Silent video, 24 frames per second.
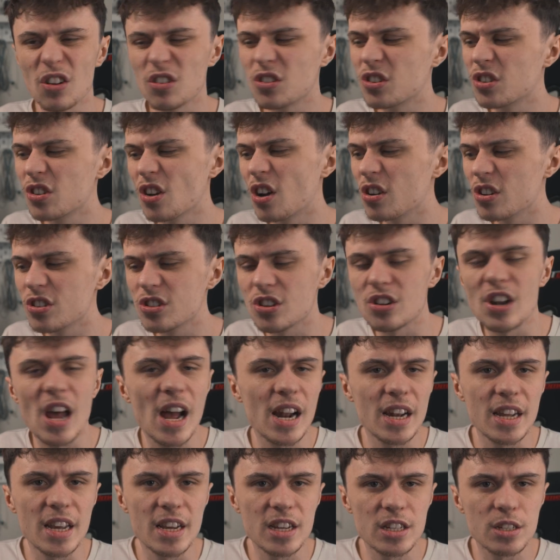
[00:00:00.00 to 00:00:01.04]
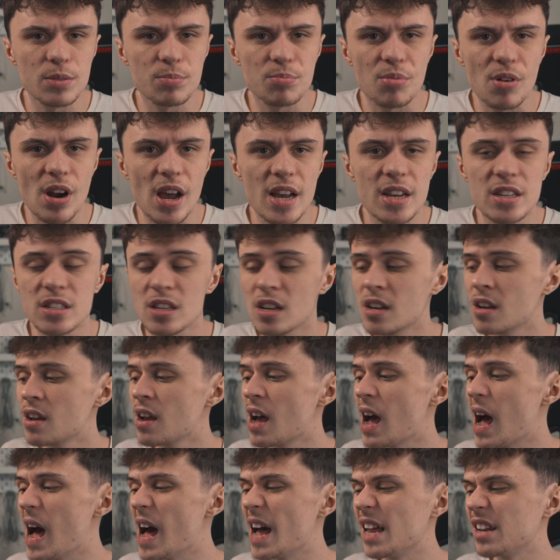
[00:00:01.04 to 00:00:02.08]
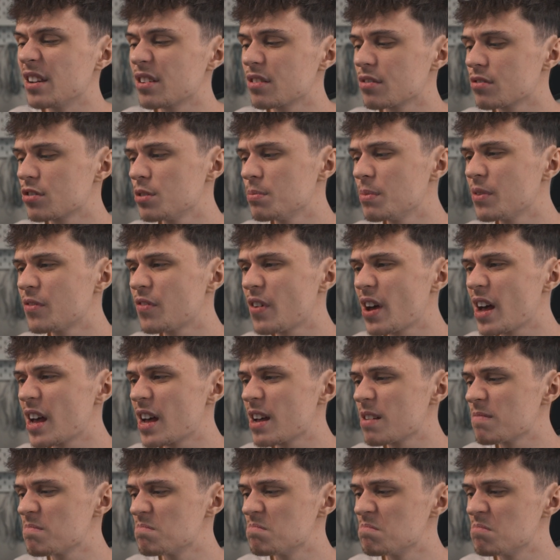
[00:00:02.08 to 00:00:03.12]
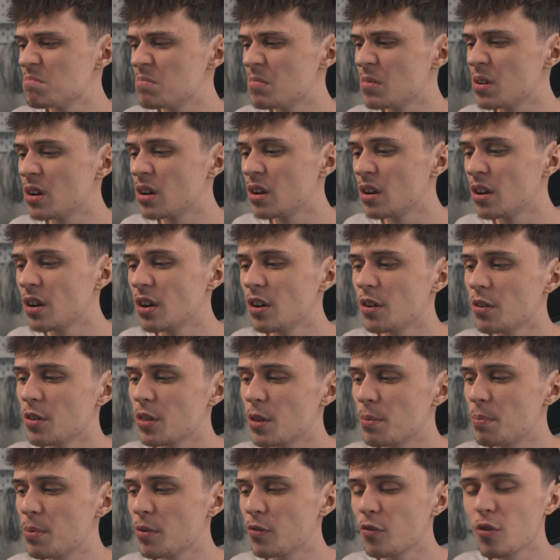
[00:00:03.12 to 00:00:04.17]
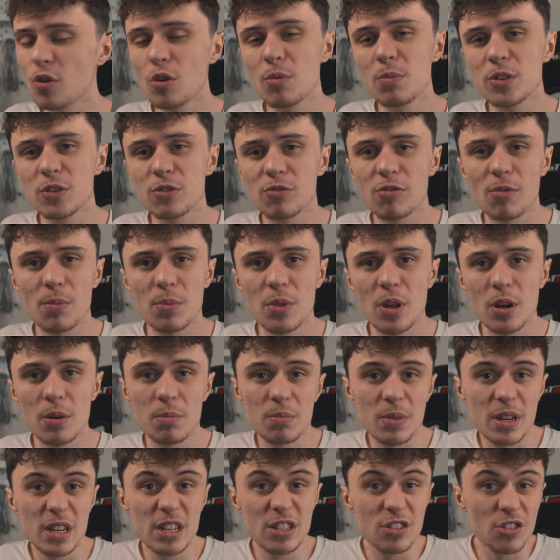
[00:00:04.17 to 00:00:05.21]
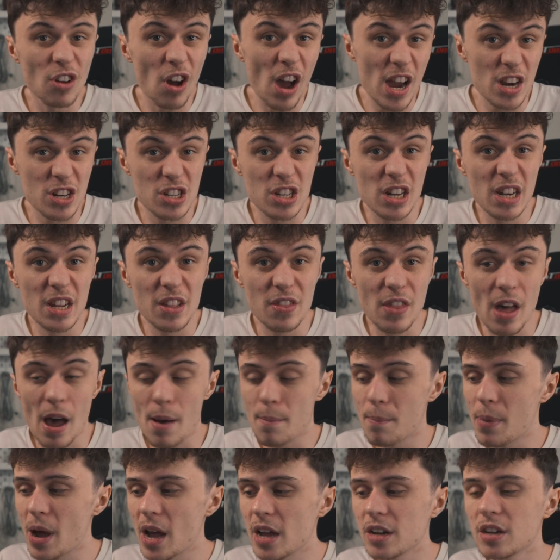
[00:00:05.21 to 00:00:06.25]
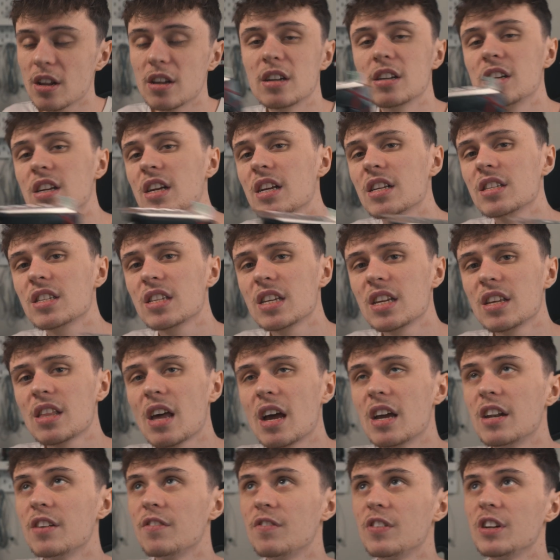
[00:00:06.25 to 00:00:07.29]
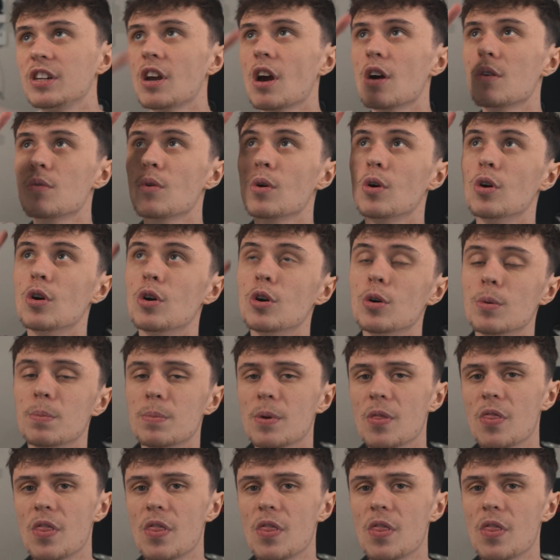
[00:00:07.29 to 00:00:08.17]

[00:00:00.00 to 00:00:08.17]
odd dollars on AliExpress and to be fair, the performance from them is not actually that bad and you can see that in the video up